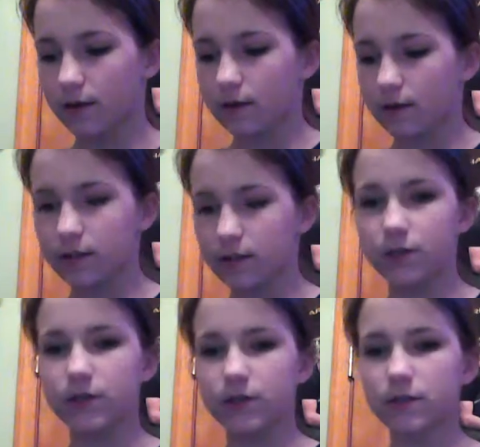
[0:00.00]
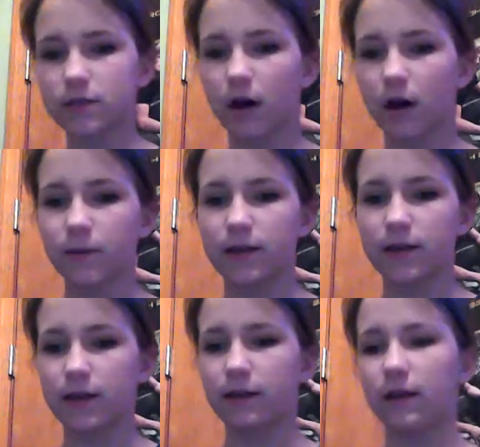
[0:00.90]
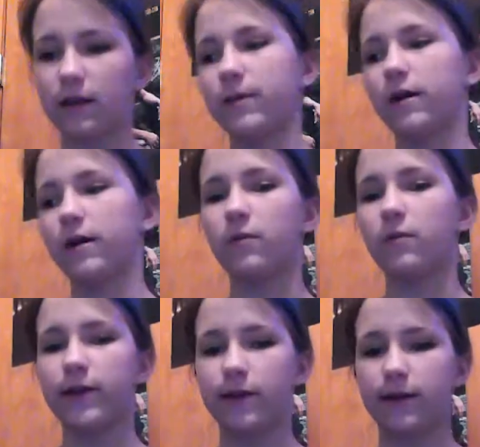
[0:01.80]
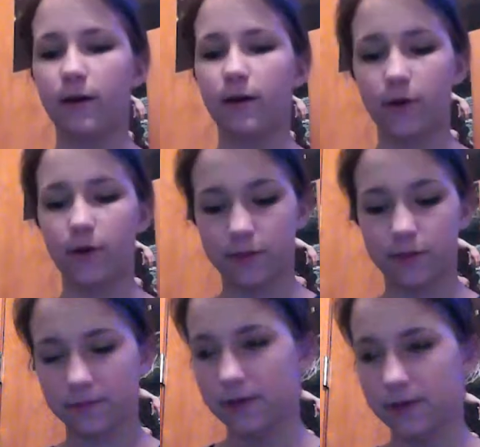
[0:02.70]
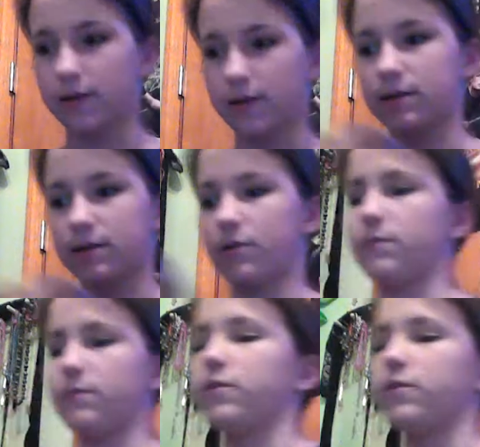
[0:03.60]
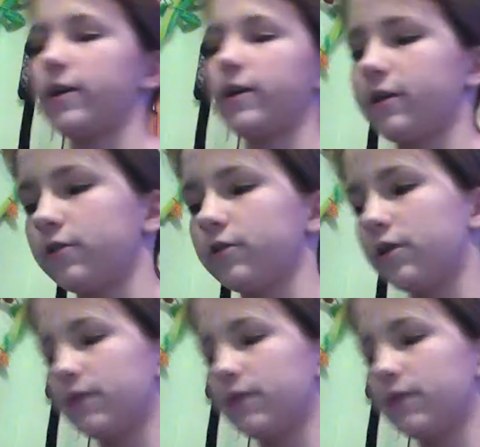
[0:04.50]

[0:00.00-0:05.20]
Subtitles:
So just comment and let me know what you need help with, because I want to do more American Girl doll